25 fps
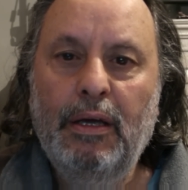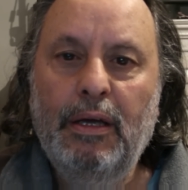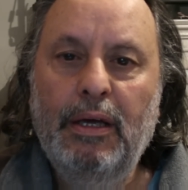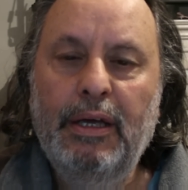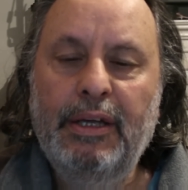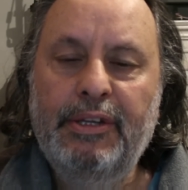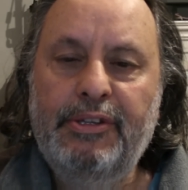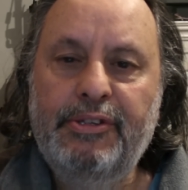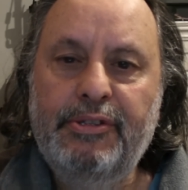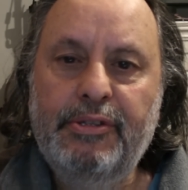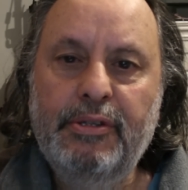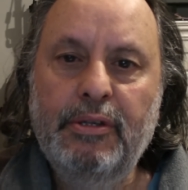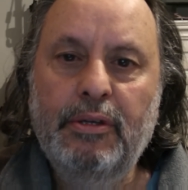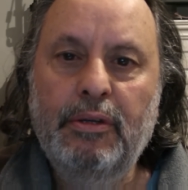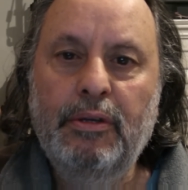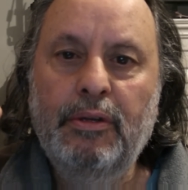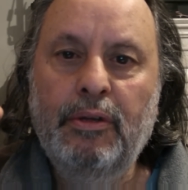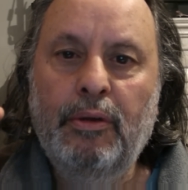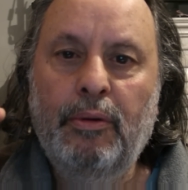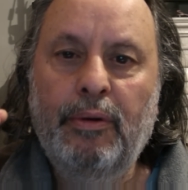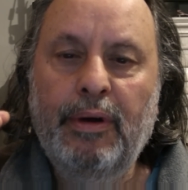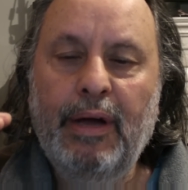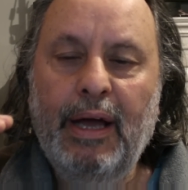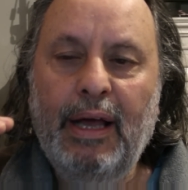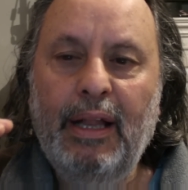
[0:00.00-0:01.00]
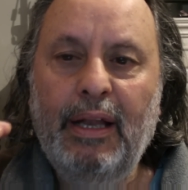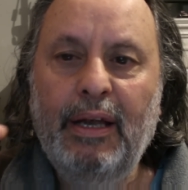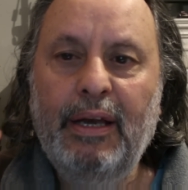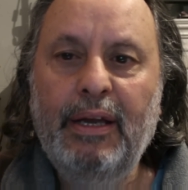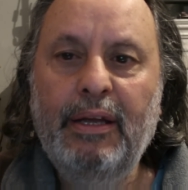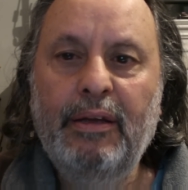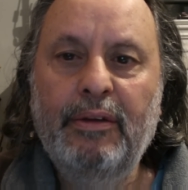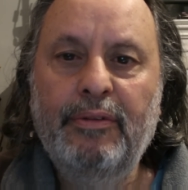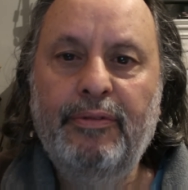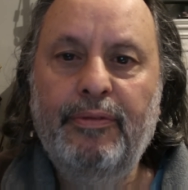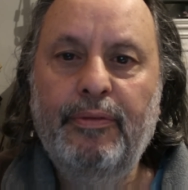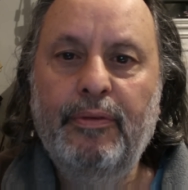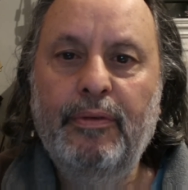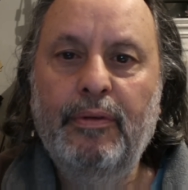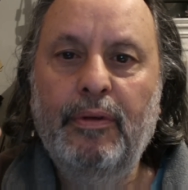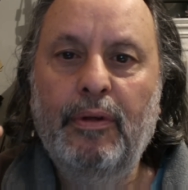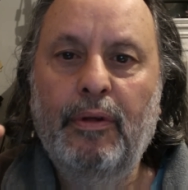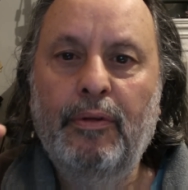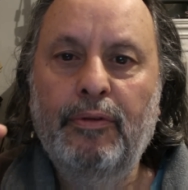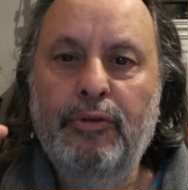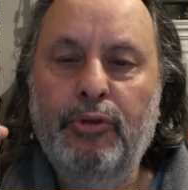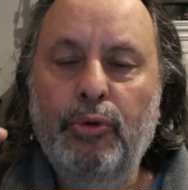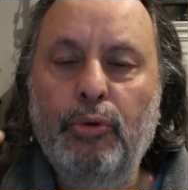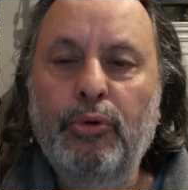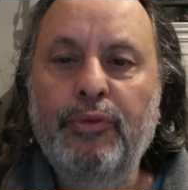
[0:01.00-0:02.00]
It's the reality of
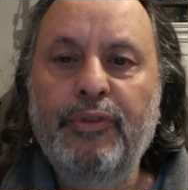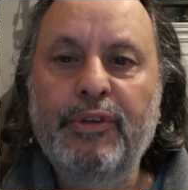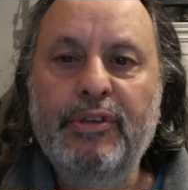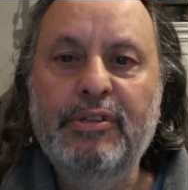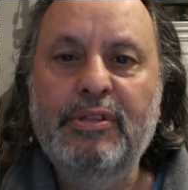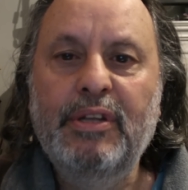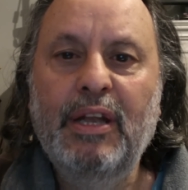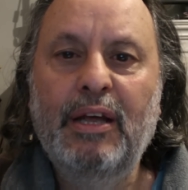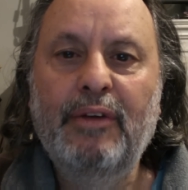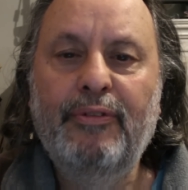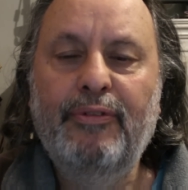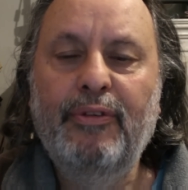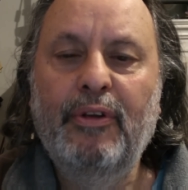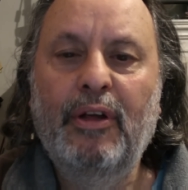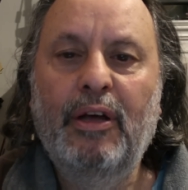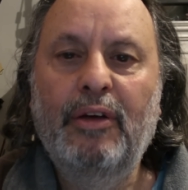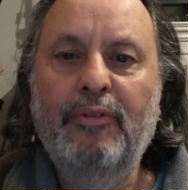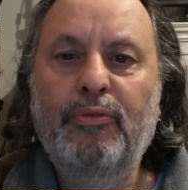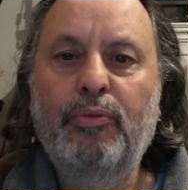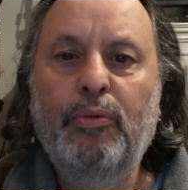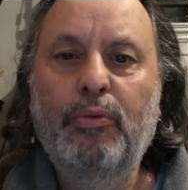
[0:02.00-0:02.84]
doing this Love for Life